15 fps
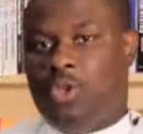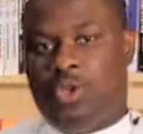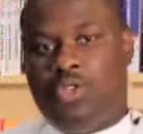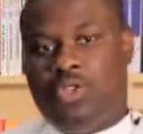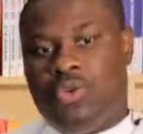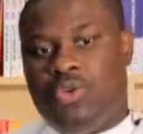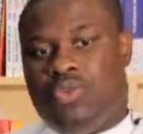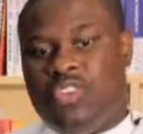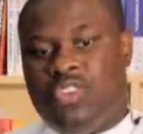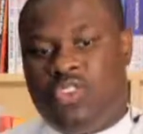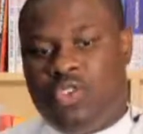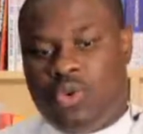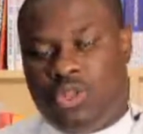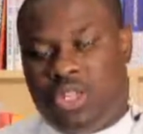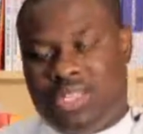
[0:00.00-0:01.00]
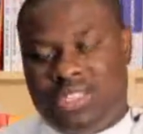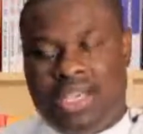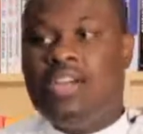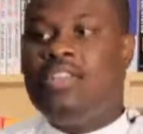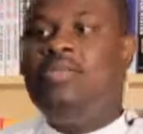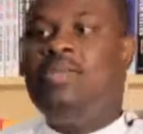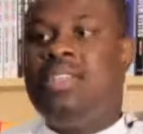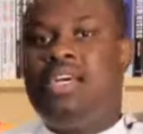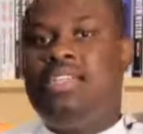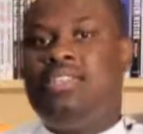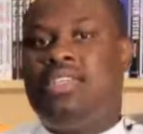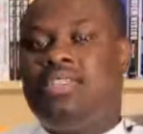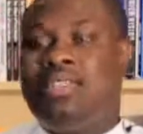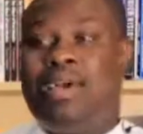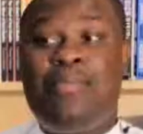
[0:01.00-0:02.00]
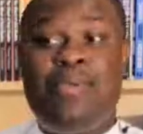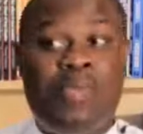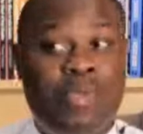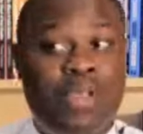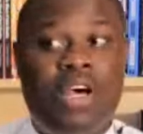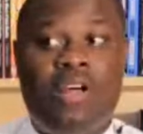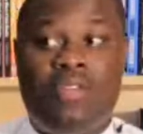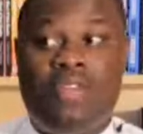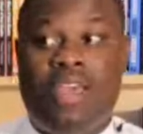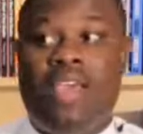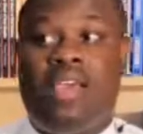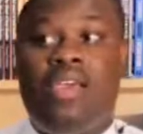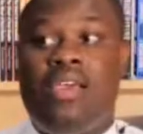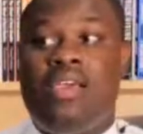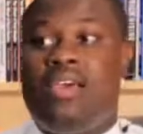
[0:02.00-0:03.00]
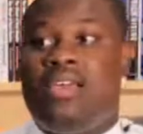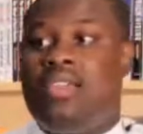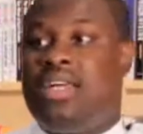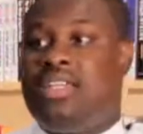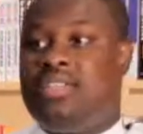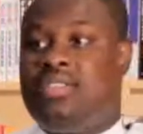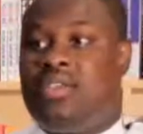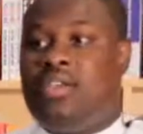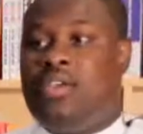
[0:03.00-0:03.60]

You know, so it tells me that there are people out there that